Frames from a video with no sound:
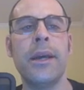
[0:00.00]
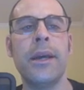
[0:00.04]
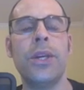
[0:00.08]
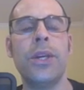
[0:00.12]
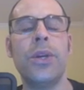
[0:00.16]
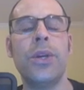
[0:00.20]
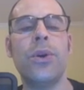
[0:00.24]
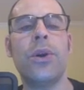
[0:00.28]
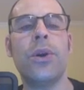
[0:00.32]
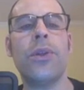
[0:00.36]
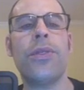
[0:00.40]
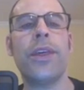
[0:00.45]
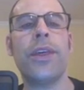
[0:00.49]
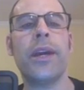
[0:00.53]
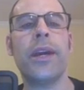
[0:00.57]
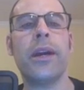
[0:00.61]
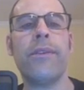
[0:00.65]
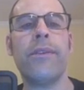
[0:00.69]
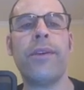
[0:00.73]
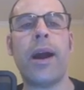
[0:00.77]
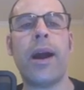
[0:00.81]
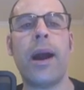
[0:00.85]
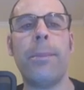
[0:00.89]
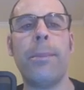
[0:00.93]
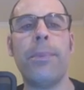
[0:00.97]
You could think
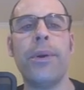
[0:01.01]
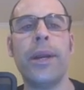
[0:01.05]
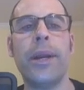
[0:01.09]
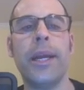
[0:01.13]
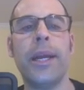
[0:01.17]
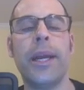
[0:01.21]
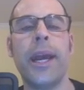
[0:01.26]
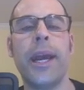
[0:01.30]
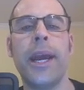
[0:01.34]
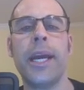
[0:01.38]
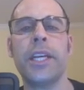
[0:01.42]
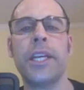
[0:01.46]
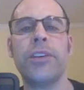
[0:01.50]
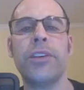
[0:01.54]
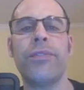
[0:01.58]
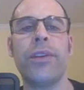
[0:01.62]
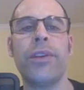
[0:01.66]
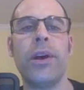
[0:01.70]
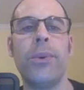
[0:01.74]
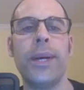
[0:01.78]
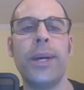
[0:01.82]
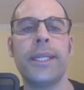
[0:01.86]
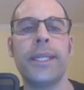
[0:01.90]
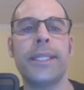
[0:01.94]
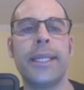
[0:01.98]
of operating cash
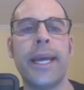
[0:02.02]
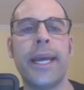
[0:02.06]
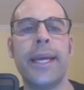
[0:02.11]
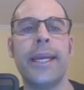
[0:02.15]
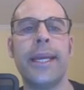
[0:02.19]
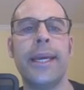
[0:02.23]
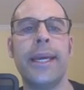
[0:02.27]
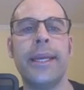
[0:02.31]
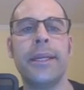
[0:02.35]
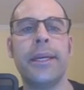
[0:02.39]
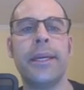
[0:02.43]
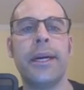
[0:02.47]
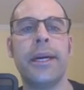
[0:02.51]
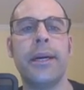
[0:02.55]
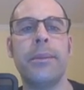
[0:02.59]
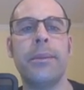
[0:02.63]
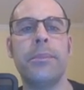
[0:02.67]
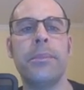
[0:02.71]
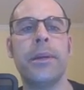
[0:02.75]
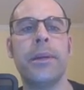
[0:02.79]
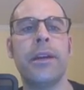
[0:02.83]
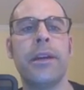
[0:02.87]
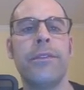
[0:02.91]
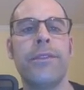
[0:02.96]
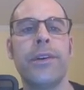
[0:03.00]
flow as net
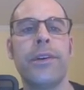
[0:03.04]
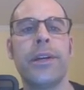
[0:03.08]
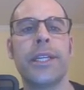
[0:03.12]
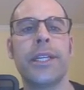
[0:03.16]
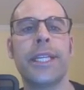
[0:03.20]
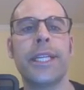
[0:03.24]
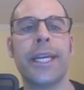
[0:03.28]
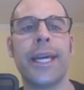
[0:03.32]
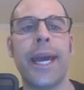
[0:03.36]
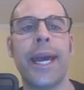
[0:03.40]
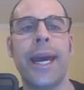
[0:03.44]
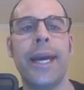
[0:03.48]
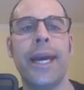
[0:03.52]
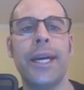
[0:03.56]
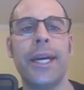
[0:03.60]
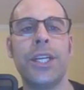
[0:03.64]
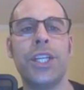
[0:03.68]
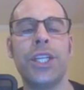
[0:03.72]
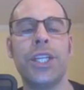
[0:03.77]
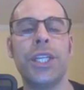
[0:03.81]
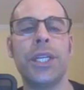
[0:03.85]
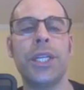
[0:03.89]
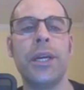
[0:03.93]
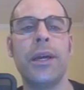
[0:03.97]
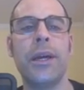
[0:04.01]
income converted to
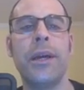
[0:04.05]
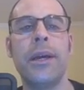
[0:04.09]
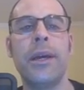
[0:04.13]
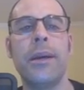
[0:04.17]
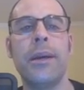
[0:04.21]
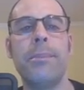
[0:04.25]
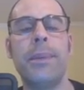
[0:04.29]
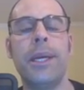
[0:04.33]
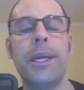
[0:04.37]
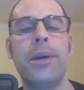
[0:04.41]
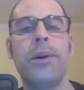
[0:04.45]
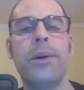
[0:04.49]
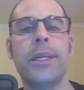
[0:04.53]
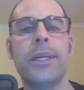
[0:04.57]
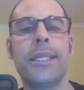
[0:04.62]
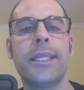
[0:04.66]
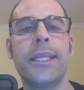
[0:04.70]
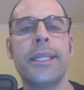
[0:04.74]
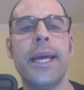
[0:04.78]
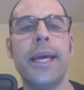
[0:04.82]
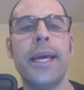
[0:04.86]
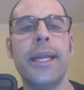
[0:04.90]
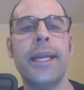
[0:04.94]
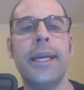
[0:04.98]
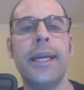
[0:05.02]
cash, because
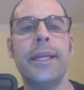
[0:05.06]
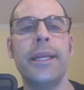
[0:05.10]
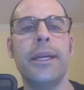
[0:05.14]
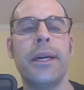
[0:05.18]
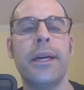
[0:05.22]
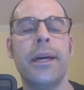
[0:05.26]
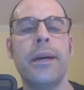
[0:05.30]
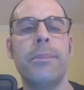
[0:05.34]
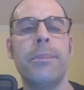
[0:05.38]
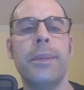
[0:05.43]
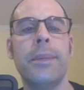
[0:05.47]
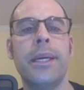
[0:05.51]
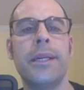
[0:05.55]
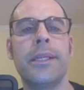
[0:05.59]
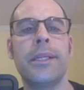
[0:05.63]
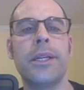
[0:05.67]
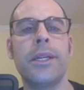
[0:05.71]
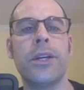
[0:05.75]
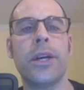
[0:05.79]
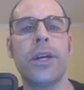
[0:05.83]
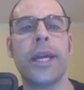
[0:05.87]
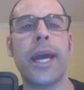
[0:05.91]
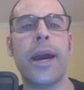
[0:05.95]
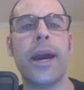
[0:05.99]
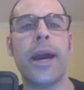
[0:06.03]
net income is
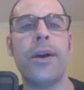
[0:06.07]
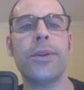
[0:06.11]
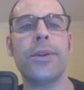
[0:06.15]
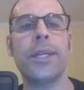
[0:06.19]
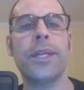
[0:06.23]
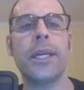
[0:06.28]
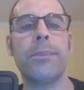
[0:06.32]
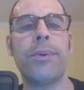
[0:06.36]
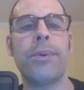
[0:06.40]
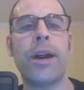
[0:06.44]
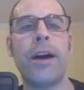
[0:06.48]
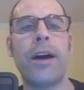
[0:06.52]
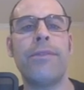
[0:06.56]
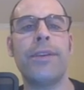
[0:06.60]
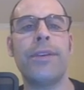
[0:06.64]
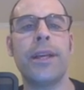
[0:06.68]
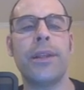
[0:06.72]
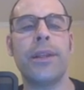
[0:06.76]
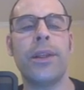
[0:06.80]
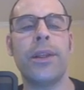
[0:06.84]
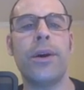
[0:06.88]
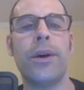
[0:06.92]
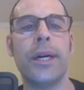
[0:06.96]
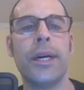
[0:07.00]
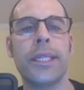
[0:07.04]
your accounting profit
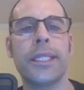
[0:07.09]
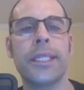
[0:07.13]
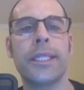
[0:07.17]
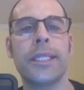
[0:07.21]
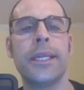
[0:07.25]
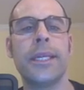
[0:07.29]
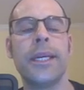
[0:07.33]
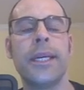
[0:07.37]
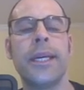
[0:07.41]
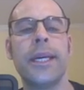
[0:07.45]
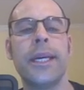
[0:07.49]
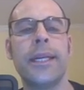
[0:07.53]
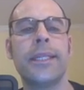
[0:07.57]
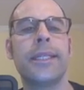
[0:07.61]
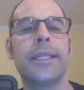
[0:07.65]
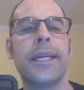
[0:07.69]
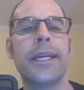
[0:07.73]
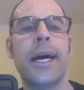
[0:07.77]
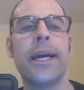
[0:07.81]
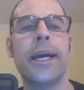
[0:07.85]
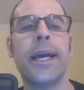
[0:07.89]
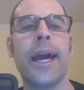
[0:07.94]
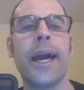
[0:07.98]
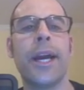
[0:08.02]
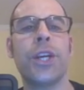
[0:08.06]
and loss. It's
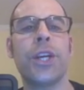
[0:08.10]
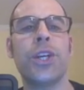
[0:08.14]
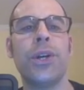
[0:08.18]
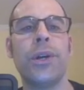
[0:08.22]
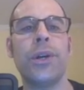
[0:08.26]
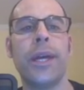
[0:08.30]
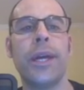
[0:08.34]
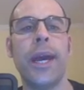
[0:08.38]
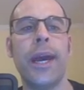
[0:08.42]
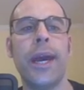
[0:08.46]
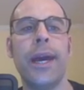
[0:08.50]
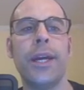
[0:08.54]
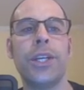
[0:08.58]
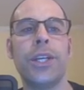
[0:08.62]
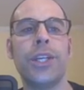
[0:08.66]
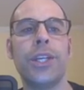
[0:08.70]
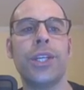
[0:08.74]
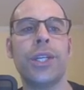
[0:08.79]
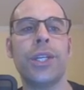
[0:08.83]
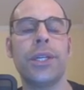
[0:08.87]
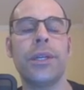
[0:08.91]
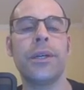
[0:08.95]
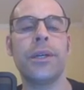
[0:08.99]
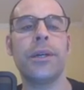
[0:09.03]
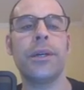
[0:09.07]
not actual cash.